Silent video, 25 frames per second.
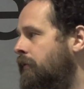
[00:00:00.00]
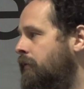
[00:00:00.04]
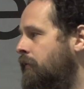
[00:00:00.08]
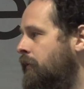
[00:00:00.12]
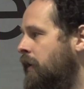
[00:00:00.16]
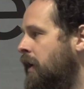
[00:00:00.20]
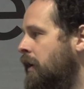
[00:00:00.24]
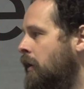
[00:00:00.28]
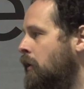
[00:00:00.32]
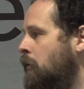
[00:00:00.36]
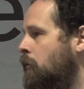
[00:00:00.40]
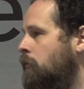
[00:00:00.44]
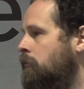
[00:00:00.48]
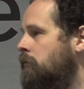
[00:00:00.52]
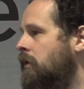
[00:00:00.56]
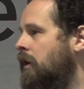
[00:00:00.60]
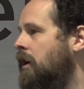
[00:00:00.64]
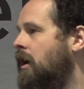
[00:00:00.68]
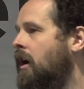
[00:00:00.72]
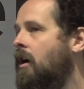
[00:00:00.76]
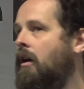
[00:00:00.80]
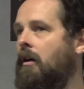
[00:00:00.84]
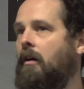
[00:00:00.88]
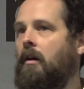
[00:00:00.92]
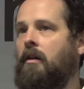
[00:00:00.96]
You know,
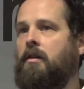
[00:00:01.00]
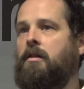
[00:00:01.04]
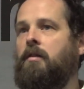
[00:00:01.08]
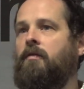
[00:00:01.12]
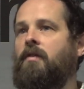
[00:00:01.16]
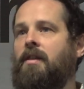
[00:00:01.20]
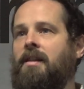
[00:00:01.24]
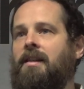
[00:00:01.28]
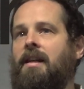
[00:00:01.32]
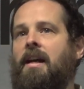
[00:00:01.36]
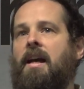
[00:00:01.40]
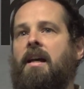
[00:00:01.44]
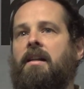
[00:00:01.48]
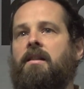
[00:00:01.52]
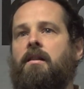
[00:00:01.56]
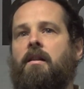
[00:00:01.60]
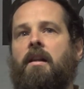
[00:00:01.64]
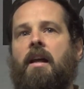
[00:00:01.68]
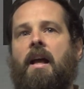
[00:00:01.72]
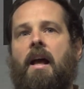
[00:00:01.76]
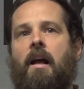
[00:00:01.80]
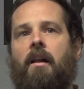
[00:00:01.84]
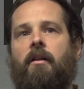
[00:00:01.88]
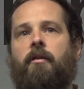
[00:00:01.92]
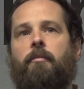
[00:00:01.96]
regardless of the size of
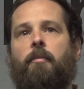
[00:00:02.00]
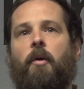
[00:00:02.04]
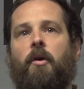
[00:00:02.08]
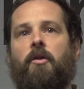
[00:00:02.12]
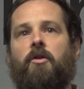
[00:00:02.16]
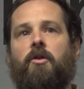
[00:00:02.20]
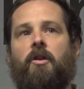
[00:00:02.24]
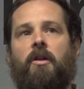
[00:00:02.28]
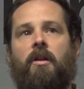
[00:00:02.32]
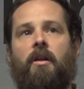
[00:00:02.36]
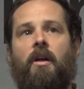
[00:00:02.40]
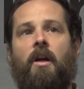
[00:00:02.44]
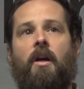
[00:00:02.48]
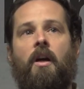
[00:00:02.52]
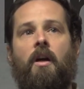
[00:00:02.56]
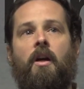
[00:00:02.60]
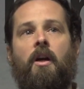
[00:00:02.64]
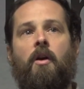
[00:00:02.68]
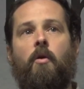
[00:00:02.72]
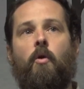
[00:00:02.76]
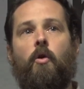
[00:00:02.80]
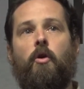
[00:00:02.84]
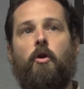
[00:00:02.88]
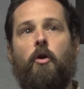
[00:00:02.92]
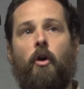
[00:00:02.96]
the health budget,
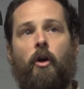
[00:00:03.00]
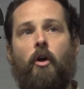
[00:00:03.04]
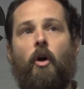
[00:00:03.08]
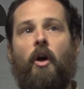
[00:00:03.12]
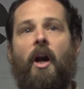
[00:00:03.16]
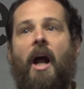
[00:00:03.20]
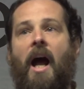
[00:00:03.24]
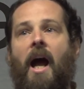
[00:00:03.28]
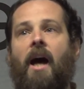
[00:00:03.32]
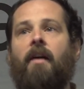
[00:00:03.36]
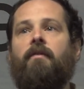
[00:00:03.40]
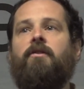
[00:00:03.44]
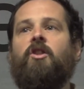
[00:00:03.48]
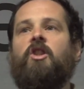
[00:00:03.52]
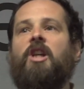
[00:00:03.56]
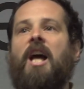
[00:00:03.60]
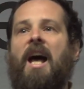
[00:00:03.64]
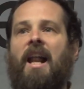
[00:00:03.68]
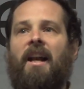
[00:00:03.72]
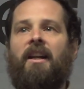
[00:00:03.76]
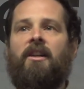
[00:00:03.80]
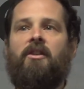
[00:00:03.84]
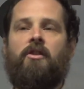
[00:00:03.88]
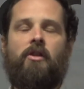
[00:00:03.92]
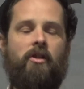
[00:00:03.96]
you're going to have
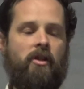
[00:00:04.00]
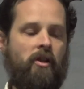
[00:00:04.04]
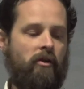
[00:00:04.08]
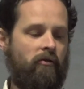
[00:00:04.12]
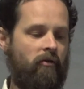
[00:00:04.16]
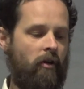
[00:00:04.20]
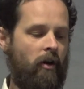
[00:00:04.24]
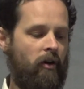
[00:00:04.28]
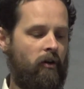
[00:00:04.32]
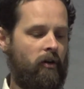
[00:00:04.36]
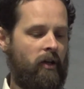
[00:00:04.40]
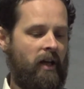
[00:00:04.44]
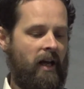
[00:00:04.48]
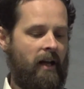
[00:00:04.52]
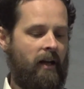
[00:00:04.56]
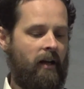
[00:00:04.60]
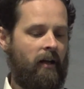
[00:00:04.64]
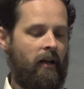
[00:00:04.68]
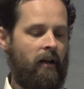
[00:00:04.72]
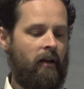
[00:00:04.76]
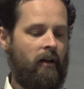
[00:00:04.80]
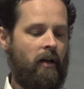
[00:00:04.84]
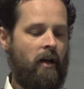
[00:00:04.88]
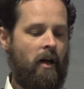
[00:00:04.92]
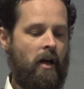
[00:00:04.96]
challenges around getting
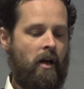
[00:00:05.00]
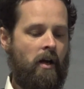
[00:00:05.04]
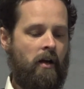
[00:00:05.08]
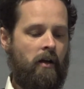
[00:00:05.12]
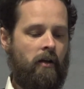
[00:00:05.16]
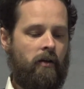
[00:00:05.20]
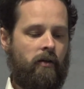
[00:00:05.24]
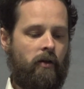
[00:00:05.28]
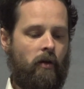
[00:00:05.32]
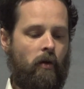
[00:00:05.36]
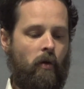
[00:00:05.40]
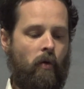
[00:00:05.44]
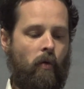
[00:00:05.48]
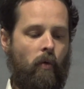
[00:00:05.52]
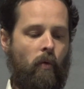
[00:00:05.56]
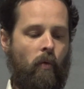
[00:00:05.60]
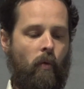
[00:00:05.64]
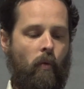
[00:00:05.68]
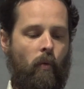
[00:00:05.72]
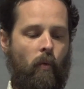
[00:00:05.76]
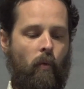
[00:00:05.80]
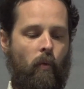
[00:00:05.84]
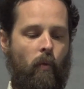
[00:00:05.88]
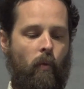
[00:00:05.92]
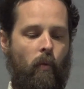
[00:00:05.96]
it. So
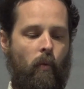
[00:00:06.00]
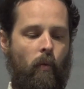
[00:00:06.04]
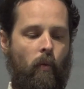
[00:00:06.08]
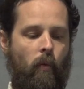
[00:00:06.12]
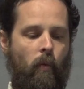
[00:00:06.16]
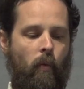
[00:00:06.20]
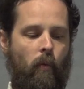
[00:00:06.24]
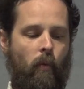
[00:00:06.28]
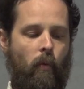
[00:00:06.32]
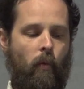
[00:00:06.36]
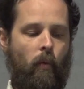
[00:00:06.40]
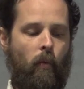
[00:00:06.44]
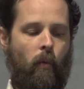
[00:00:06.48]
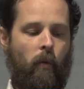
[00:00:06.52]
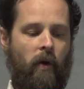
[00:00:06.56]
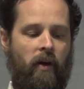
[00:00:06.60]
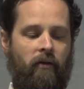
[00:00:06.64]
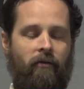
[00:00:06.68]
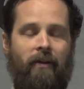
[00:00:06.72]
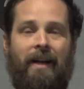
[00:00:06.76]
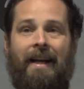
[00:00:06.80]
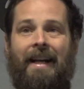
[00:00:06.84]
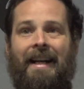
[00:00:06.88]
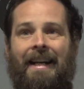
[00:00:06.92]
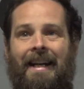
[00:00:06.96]
we
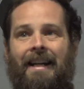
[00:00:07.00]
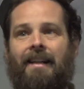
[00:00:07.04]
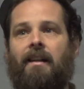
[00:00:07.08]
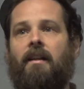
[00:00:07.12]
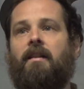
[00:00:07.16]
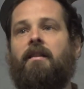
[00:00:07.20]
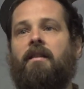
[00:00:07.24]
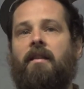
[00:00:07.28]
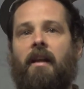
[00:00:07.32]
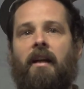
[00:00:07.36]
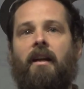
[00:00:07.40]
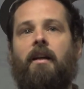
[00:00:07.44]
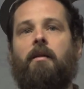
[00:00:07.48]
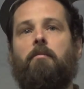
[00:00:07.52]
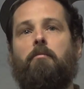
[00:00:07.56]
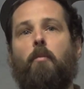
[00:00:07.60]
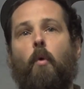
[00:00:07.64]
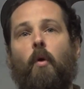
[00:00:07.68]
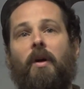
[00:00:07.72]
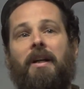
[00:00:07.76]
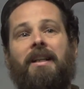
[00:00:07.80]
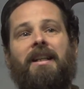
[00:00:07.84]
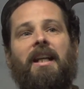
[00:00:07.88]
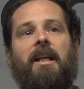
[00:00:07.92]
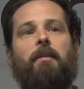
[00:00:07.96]
really need to think
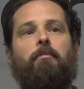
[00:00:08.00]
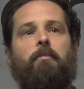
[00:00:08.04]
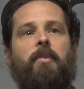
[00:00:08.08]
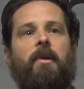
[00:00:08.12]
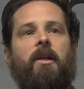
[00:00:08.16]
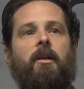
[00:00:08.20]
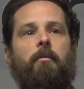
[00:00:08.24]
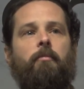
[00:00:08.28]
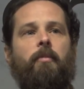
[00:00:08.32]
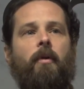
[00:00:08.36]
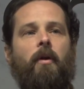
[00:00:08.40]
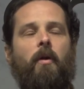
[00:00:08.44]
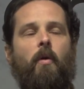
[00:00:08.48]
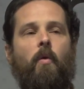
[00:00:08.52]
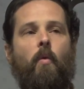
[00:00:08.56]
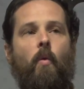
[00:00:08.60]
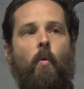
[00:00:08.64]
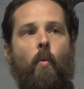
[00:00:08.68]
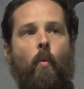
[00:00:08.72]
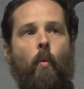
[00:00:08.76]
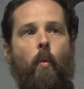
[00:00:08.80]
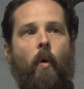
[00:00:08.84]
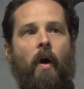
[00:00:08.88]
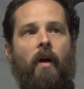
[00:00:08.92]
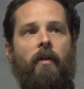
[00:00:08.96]
more deeply about
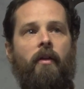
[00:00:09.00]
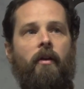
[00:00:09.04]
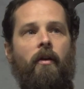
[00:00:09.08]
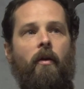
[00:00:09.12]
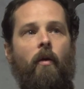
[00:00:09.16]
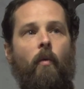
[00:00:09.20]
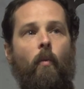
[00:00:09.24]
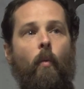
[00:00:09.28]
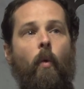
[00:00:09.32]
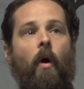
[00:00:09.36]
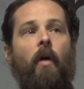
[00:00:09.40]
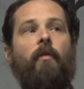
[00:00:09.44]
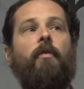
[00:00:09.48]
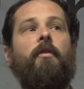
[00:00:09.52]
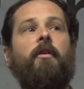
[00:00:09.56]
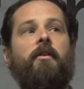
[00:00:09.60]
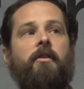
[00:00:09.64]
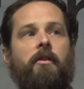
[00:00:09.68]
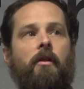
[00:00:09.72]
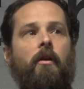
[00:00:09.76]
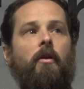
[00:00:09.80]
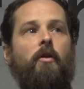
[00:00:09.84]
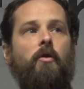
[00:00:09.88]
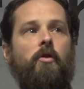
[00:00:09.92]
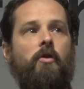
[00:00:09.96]
what the
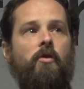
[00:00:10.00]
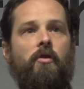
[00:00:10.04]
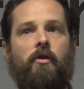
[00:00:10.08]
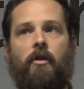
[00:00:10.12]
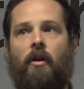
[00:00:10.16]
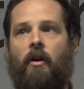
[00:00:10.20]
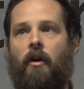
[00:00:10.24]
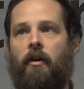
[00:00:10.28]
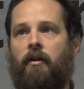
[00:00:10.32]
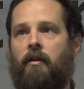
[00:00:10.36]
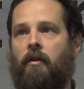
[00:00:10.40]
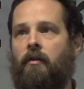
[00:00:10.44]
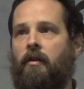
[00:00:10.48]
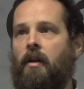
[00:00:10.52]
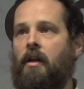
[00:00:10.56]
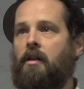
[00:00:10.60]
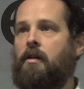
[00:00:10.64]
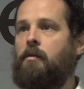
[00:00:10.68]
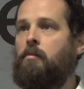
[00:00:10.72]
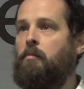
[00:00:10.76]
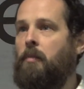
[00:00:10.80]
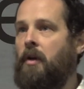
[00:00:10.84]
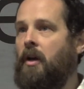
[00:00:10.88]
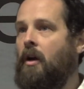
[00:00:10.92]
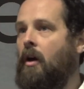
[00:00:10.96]
solutions are to
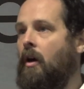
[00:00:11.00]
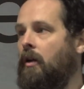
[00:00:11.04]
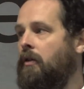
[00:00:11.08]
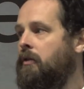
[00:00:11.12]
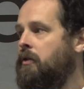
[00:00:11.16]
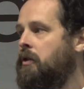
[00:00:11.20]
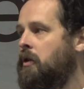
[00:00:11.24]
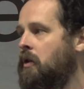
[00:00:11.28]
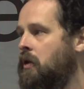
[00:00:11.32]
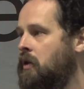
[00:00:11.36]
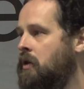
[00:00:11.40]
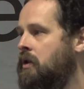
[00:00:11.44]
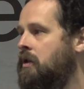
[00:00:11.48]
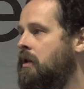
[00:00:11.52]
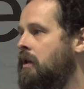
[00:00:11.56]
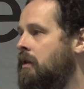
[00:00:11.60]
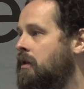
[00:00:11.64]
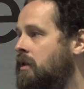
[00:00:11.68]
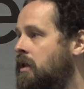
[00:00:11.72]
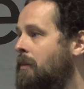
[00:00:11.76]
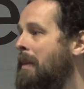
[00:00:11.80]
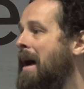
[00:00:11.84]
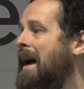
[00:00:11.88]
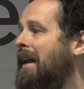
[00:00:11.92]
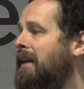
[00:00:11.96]
this, beyond just
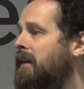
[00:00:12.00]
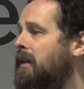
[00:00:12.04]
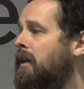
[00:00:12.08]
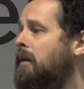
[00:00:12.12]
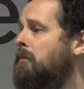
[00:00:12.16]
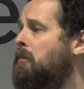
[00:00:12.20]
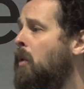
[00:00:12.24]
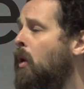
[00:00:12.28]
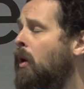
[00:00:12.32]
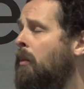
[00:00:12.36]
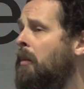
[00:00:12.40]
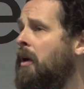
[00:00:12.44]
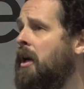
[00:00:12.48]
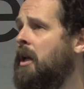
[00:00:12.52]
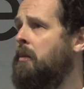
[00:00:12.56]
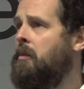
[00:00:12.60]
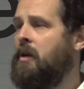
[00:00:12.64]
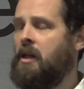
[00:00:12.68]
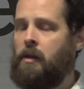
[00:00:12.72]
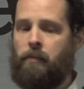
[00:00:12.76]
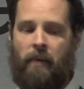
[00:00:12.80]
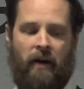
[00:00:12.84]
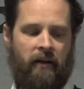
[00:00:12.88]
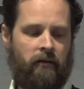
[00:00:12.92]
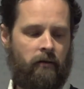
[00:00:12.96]
demanding more money be
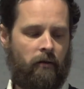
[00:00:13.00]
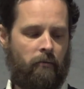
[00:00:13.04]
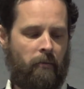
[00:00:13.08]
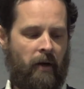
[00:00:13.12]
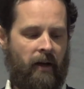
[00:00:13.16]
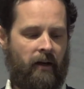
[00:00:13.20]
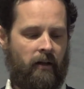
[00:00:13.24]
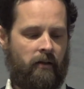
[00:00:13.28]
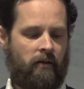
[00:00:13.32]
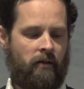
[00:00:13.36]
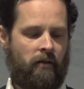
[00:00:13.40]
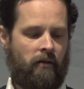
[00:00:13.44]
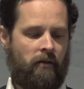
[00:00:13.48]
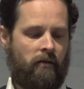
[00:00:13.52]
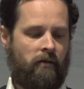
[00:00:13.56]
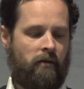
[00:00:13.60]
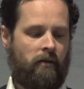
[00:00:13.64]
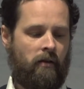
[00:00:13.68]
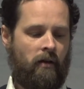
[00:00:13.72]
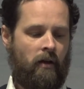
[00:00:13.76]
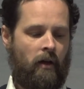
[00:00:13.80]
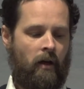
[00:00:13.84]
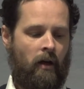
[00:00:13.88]
spent on medicines.